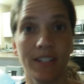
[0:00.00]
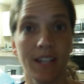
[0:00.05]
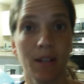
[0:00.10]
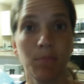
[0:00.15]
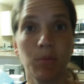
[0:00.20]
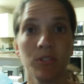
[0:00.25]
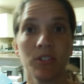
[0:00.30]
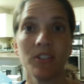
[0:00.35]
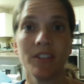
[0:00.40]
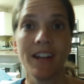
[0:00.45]

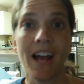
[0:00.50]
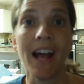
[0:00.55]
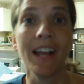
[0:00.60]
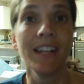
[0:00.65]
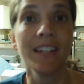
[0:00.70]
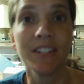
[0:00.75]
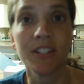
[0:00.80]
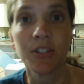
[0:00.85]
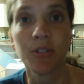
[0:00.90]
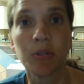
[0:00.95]
deadbolts are
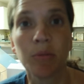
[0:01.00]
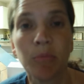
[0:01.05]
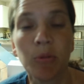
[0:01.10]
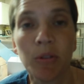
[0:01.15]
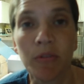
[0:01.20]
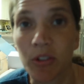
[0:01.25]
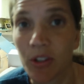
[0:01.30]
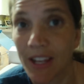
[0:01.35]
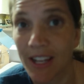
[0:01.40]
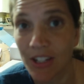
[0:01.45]
not easy to
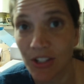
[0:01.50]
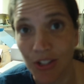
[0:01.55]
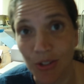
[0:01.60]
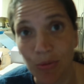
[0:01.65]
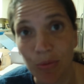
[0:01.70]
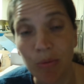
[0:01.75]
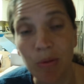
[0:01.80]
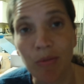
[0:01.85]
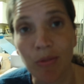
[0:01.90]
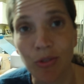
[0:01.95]
remove. You can't
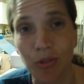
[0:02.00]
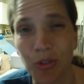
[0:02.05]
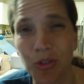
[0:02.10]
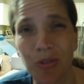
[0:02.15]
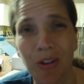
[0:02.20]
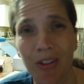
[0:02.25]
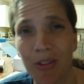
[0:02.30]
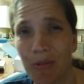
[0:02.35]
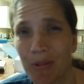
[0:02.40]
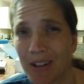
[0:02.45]
just remove the
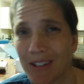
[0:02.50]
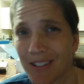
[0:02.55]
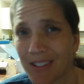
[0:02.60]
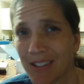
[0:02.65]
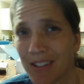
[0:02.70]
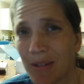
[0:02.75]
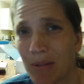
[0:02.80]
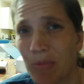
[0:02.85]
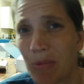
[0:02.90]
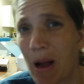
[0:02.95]
screw, otherwise
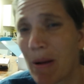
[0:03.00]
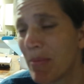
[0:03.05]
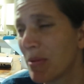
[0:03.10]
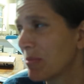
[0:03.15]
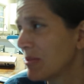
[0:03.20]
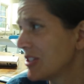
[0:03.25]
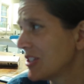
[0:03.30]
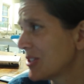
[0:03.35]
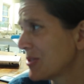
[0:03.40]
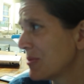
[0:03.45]
the robber
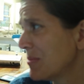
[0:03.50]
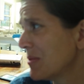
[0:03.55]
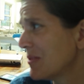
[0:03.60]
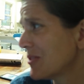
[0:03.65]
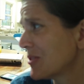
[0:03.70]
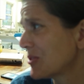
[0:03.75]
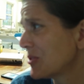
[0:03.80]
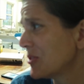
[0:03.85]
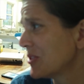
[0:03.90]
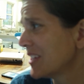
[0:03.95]
would just
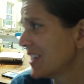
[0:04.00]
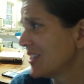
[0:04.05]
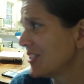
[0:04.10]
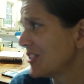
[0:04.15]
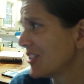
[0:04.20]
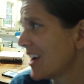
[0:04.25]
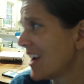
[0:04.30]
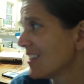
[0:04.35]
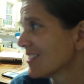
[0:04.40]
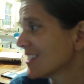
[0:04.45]
remove the screw to get
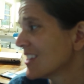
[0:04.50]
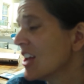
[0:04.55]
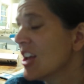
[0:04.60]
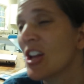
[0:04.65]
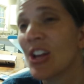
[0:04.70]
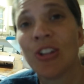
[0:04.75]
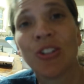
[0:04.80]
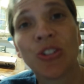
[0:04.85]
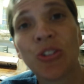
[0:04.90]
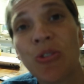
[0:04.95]
into your house.
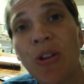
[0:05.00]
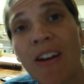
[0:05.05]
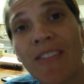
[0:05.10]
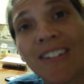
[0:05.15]
So you